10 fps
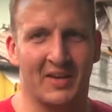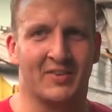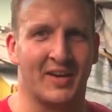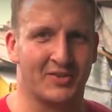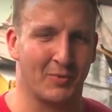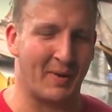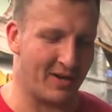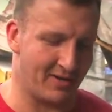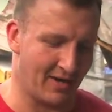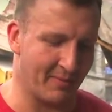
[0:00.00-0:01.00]
it's not so
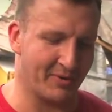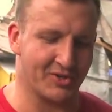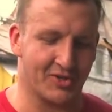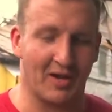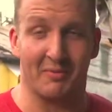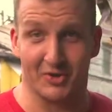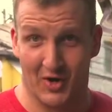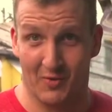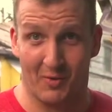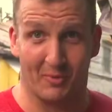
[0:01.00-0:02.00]
bad. I'm gonna I'm gonna
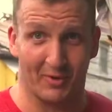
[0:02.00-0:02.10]
try one